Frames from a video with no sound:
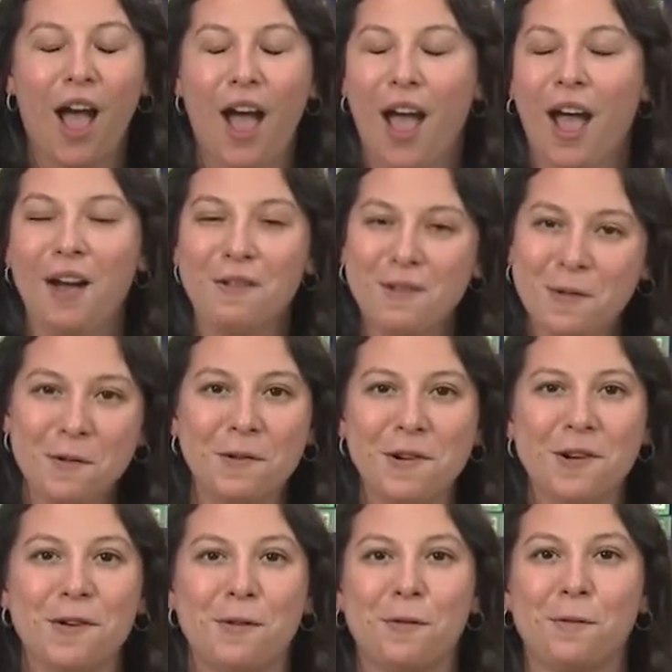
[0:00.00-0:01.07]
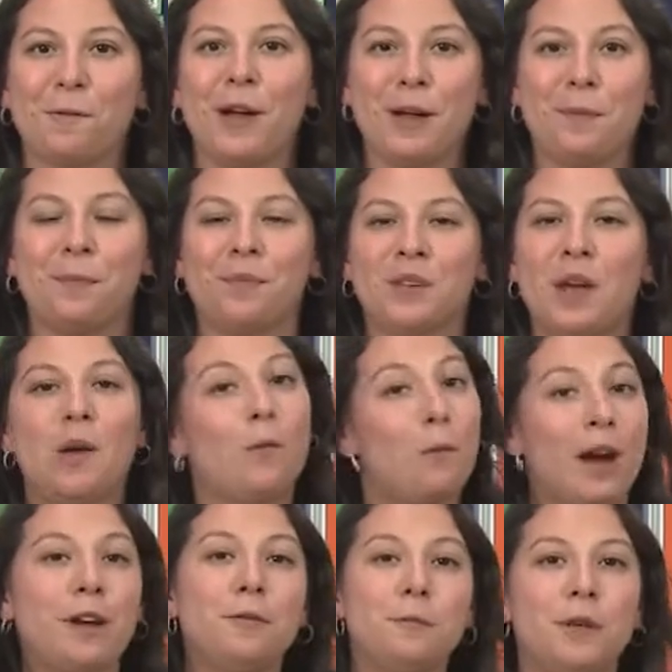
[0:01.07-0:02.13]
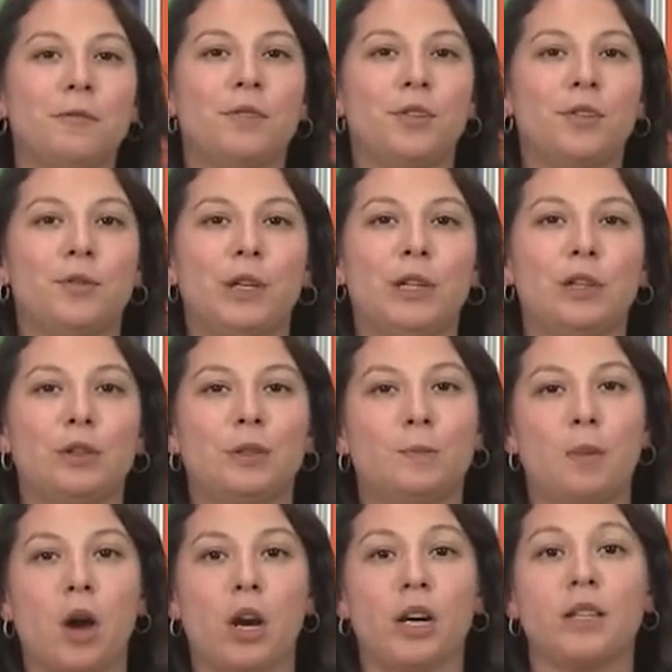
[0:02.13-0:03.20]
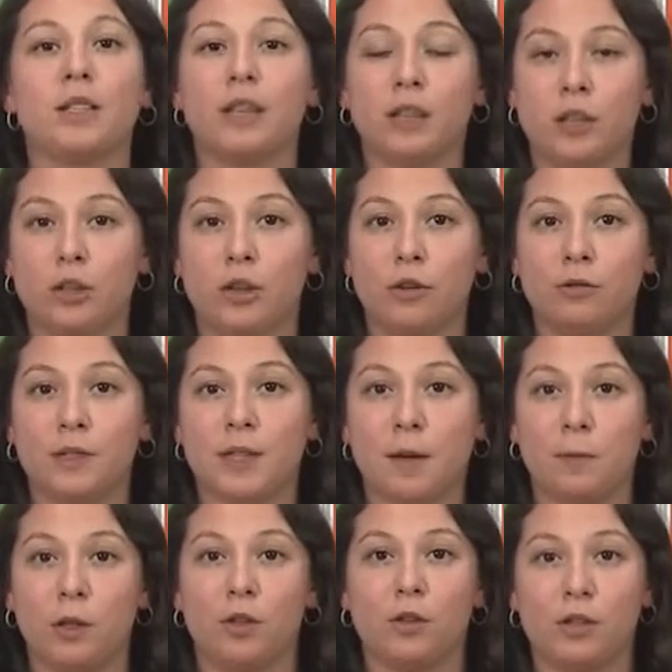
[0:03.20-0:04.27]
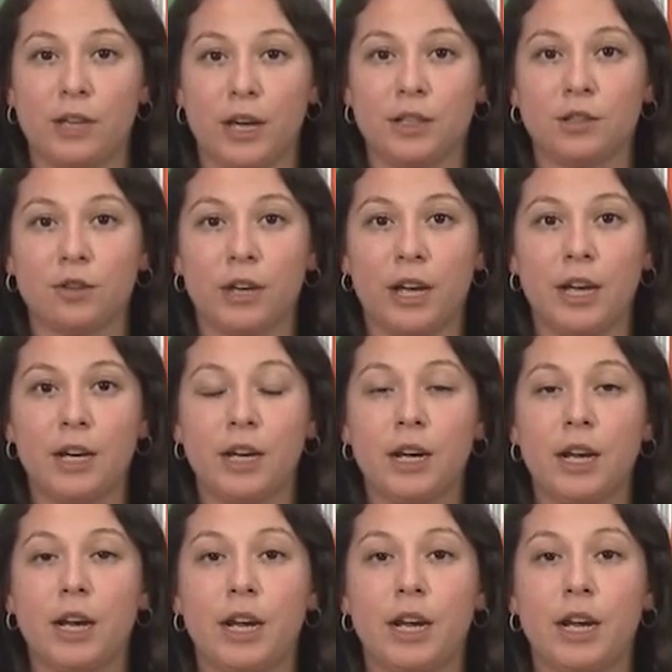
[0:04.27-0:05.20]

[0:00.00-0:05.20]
How cool. Well, why don't we reread those parts and the notes that we learned yesterday,